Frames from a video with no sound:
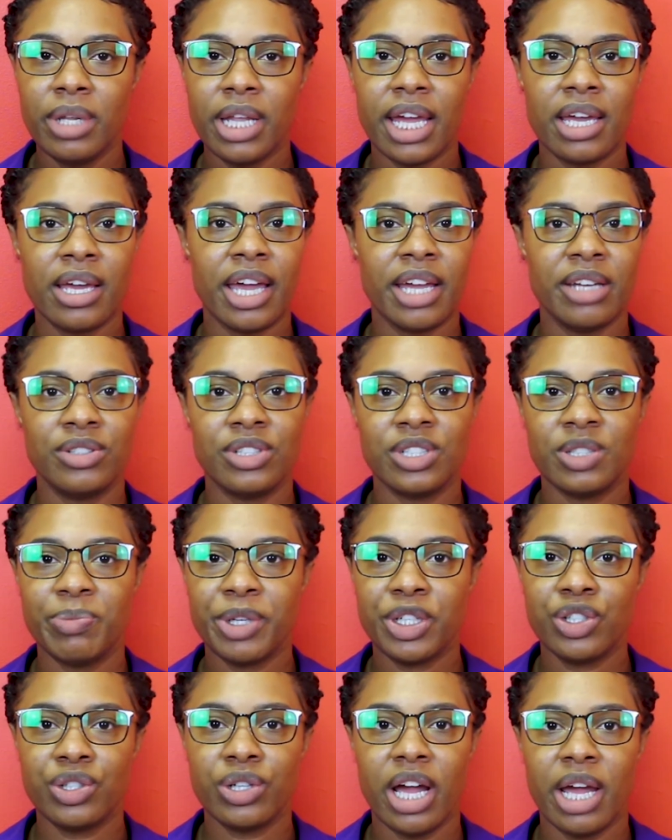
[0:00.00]
Like, I just
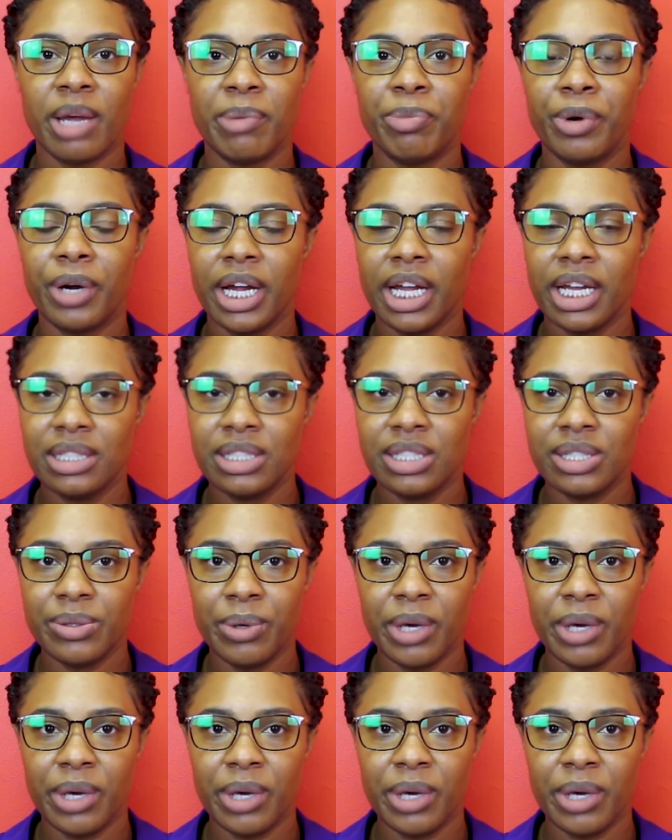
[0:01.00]
make sure I pray to